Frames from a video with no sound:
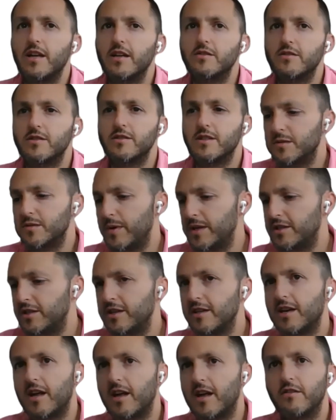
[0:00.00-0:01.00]
interesting,
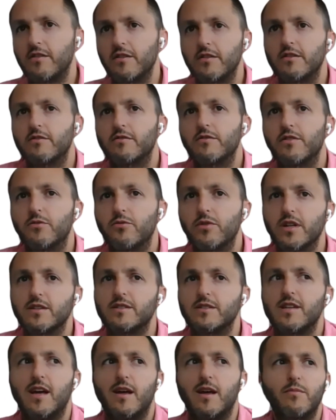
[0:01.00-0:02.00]
especially kind of the
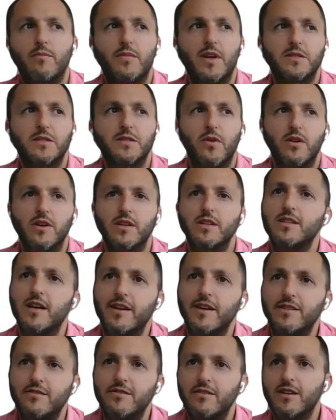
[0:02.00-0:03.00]
real-time, let's pull in
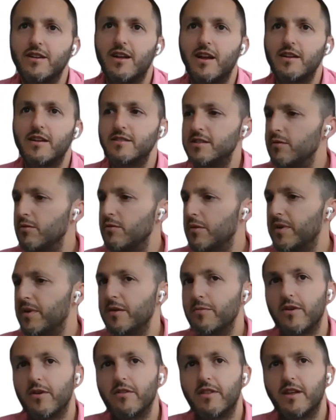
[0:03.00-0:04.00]
data and kind of see what
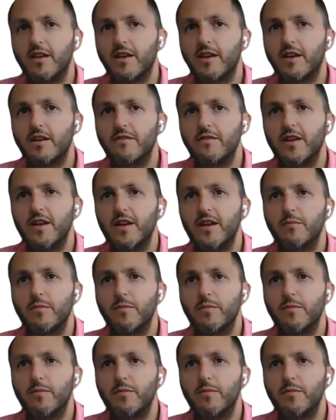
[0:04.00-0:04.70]
people are thinking and feeling.